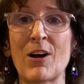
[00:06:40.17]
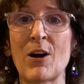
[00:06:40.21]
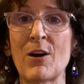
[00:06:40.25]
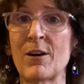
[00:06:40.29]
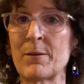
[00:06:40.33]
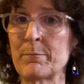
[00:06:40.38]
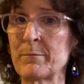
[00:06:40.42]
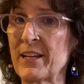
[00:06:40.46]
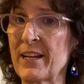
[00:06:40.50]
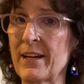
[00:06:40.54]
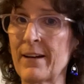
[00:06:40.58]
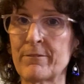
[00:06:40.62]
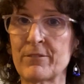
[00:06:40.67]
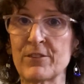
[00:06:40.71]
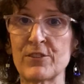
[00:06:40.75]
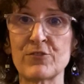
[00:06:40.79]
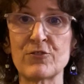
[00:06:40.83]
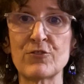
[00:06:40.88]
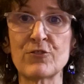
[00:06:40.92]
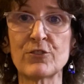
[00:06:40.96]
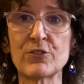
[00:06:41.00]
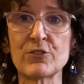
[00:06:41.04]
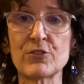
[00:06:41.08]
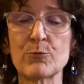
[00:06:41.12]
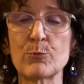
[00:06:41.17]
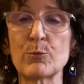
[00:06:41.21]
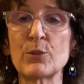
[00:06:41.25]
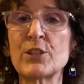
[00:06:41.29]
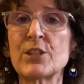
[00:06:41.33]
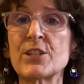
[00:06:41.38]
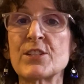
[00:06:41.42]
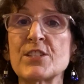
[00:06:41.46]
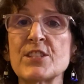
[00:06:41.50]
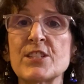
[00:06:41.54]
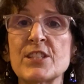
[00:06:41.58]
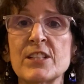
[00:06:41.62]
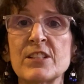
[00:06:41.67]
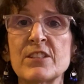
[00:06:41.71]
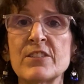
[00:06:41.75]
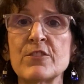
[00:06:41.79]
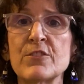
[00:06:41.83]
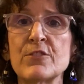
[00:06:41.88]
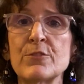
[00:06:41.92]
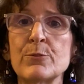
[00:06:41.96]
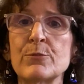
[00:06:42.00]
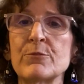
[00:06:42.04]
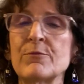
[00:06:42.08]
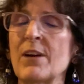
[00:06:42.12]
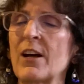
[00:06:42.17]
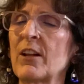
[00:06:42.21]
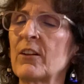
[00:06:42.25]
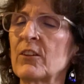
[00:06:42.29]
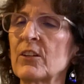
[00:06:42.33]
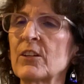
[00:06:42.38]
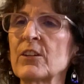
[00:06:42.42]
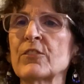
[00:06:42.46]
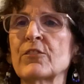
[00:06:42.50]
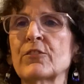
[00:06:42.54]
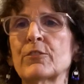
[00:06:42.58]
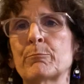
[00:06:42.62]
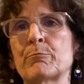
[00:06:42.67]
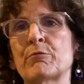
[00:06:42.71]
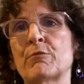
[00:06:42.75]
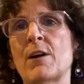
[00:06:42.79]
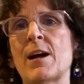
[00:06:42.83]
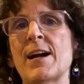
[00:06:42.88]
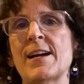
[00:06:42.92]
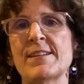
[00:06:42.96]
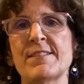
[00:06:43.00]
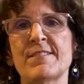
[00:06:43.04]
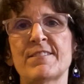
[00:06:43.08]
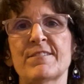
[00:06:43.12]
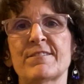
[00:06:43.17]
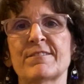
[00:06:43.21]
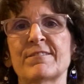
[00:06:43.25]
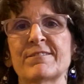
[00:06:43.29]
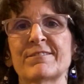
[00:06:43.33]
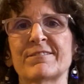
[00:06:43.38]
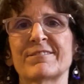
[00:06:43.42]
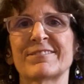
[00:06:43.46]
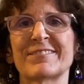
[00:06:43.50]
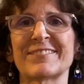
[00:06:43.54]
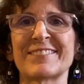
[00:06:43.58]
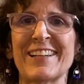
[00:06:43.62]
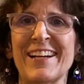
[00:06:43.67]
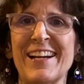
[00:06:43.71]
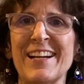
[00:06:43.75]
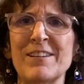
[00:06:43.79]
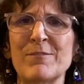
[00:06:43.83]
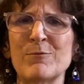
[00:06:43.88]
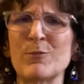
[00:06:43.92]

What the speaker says: on behalf of the church, we're going to send you a little surprise, okay?